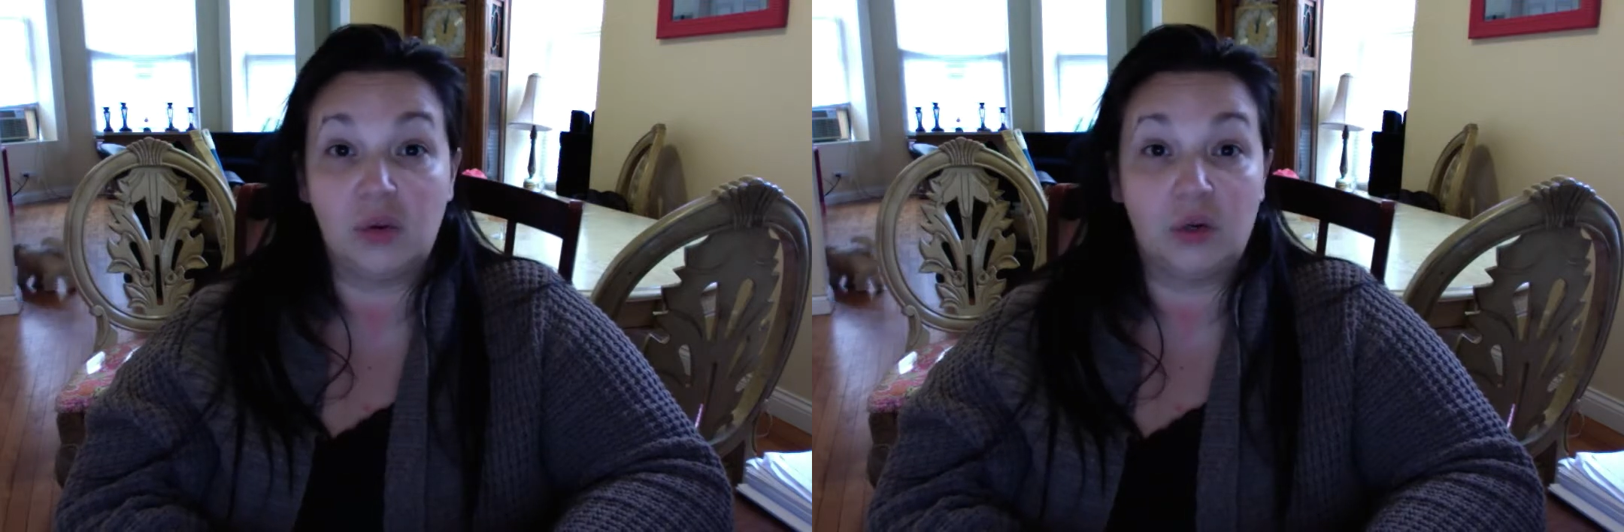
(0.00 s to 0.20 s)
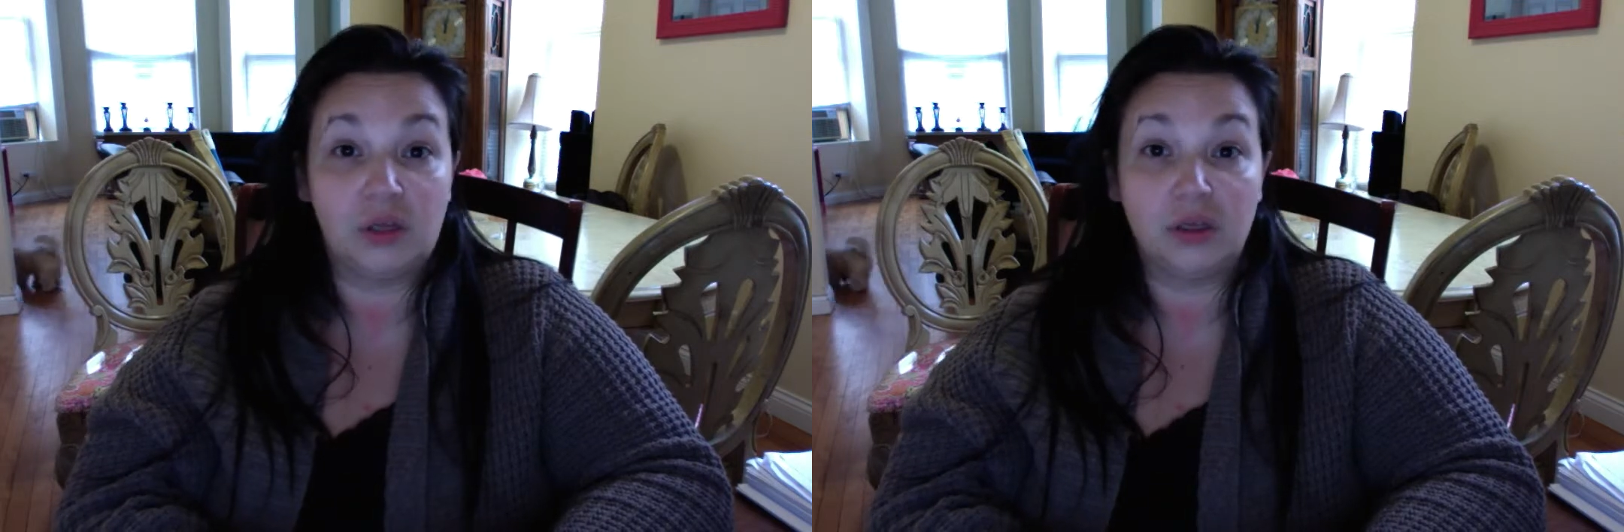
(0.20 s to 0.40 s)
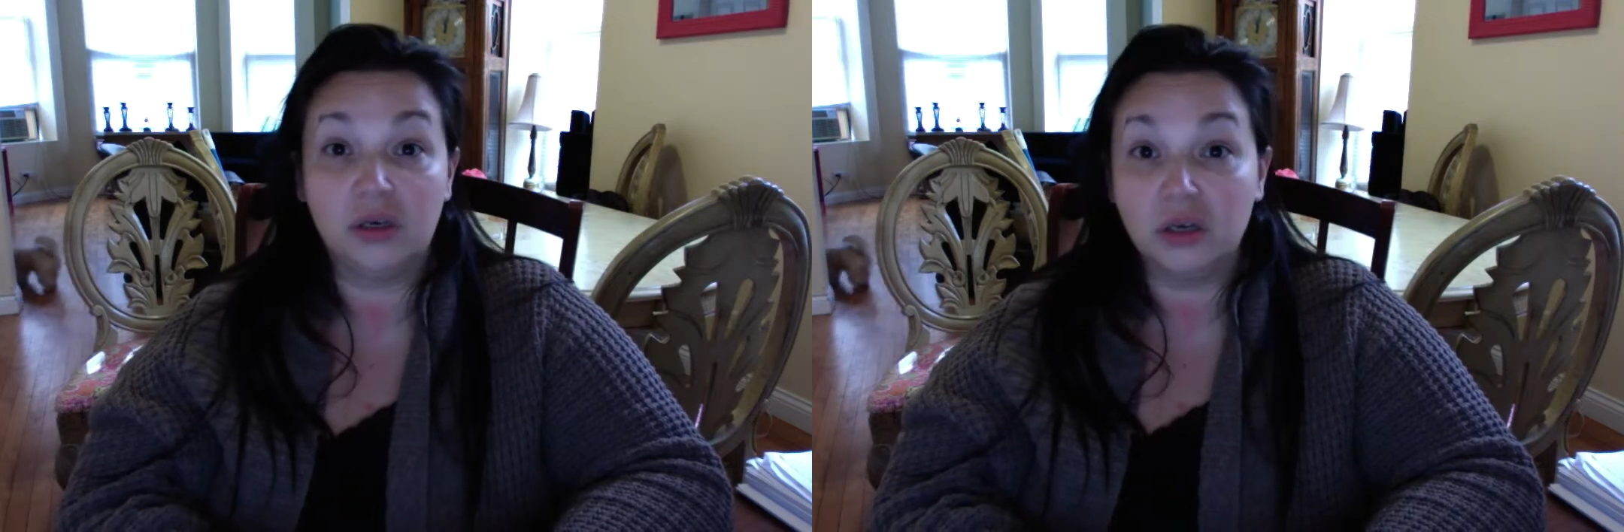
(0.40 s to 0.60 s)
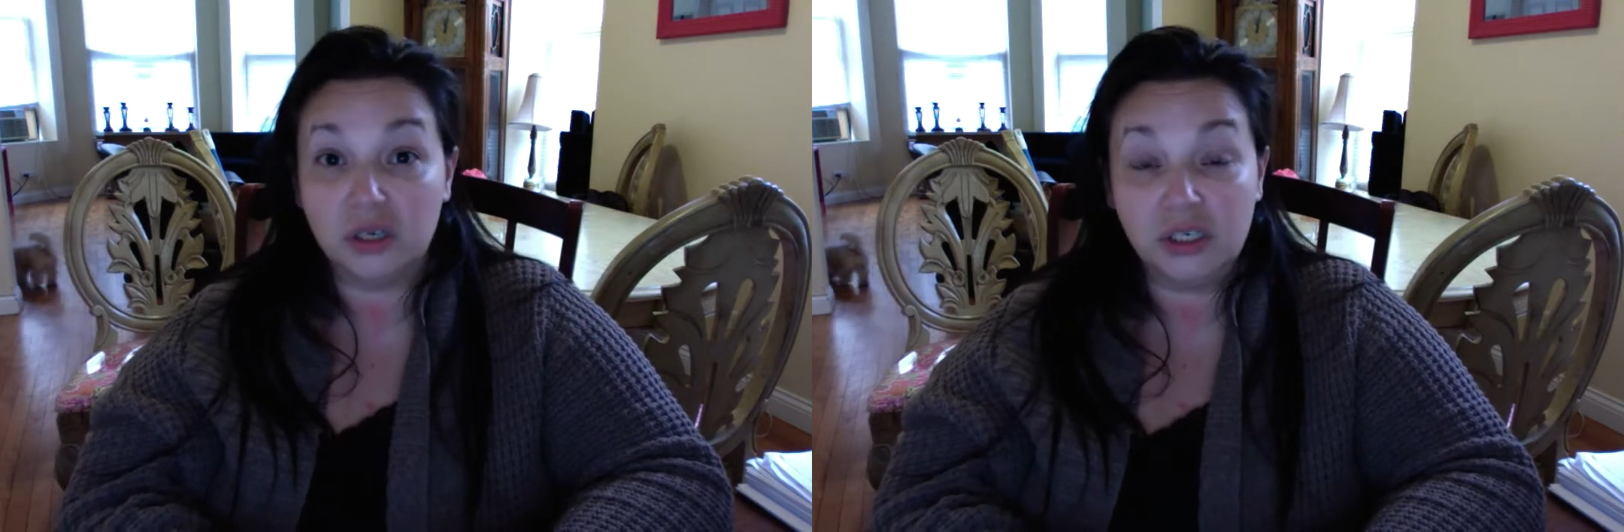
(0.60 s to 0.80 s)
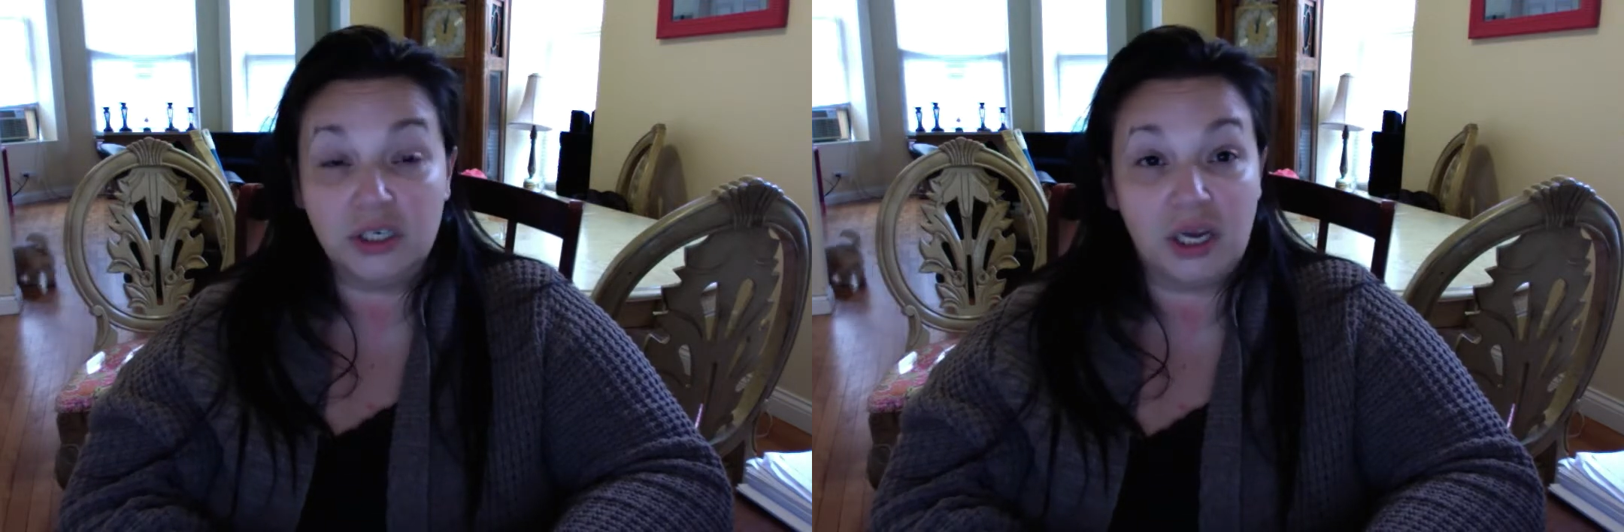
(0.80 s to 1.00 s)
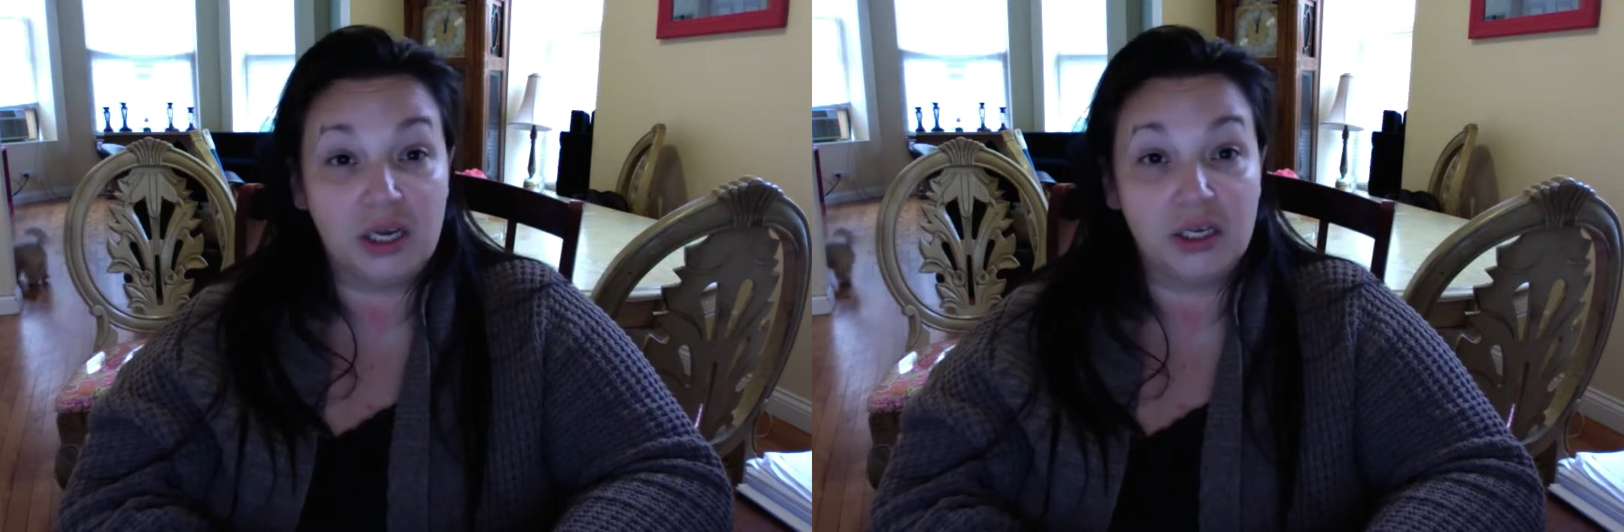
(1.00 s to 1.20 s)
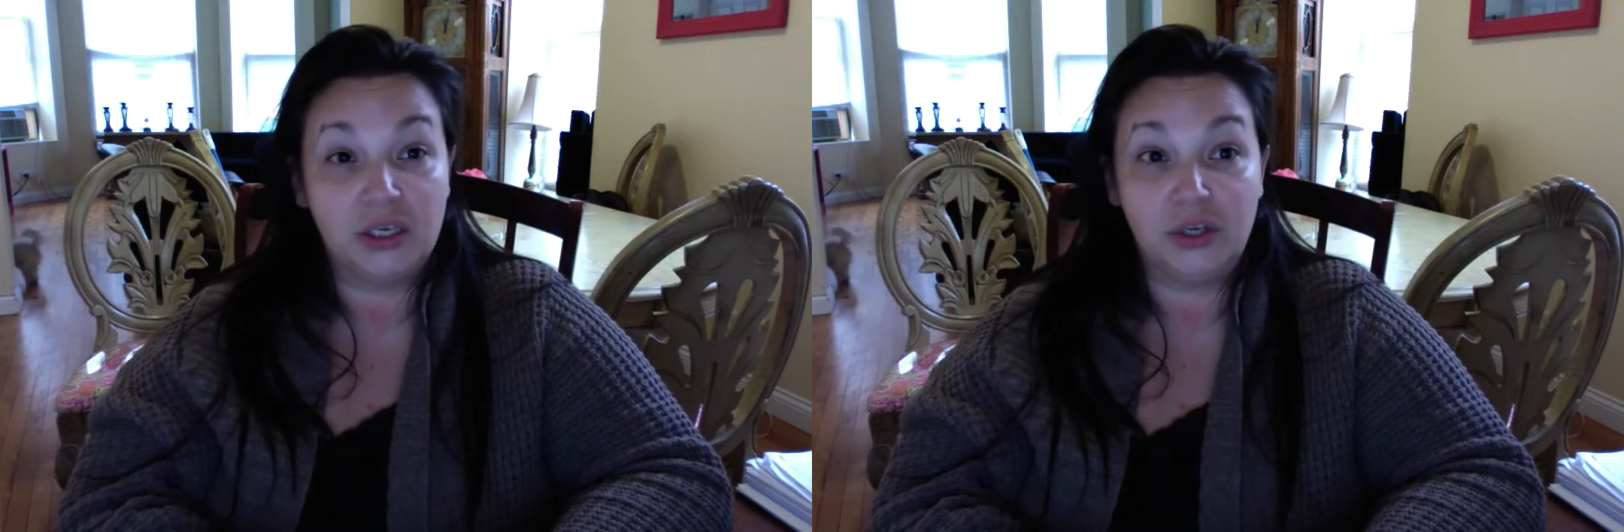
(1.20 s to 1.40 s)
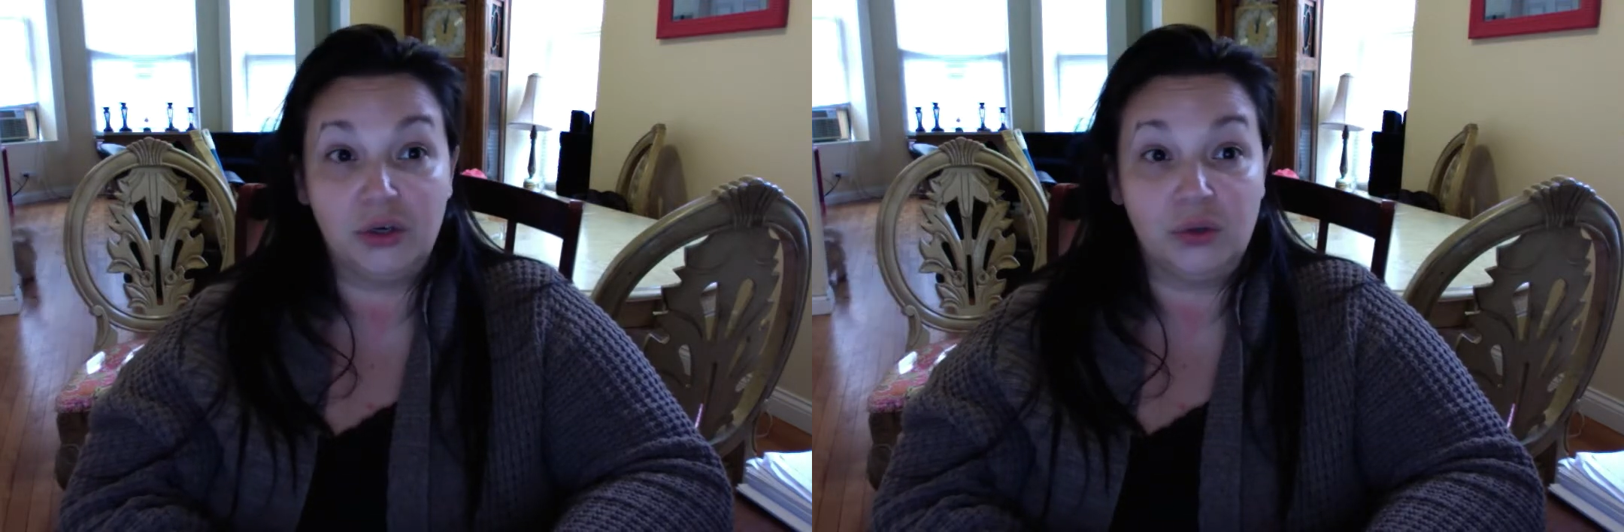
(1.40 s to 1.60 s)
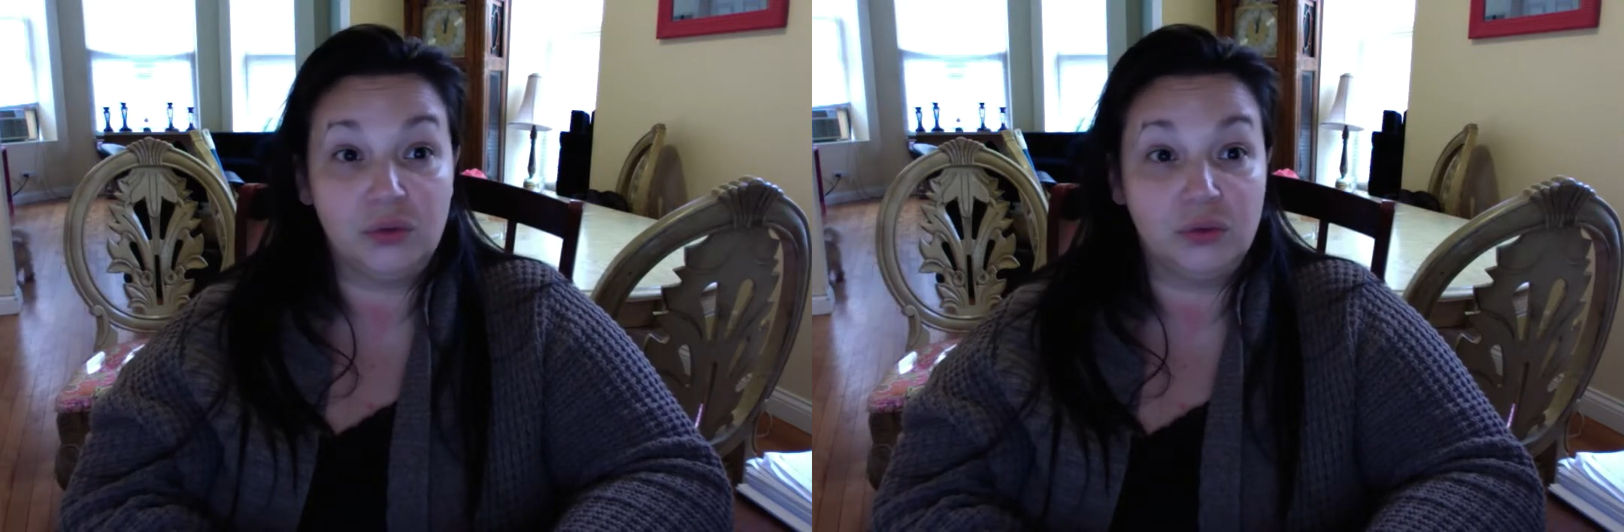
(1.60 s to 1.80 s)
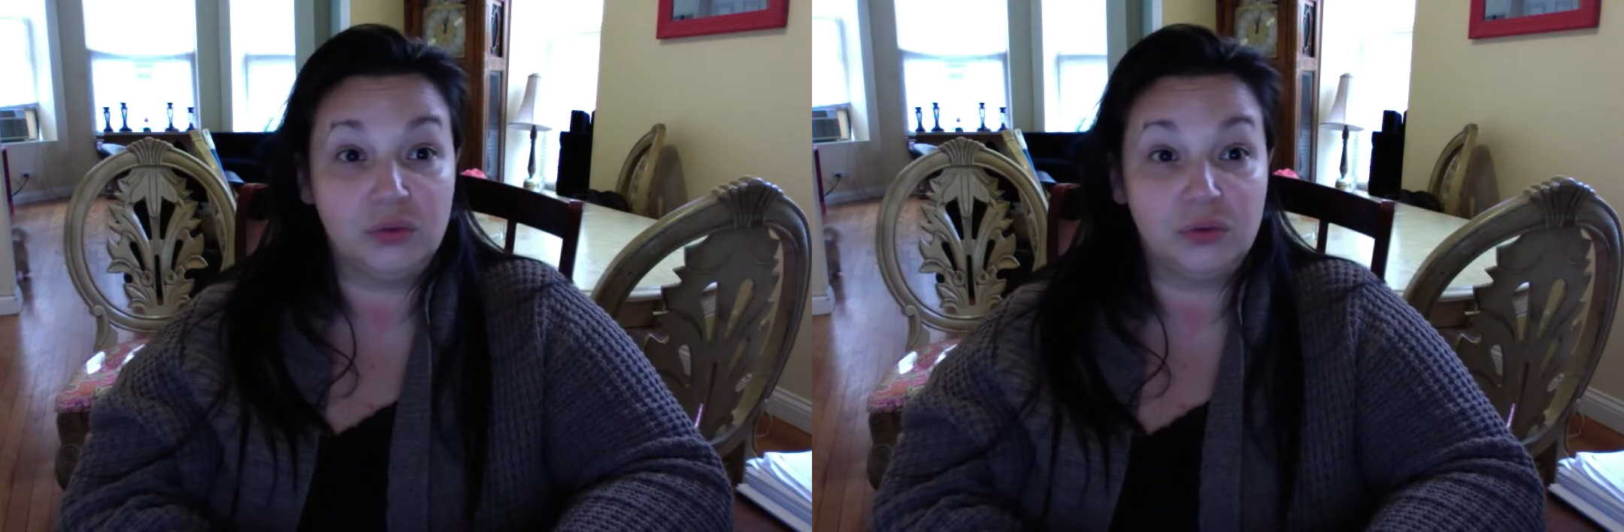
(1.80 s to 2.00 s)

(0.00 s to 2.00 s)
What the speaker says: want to look good, you know,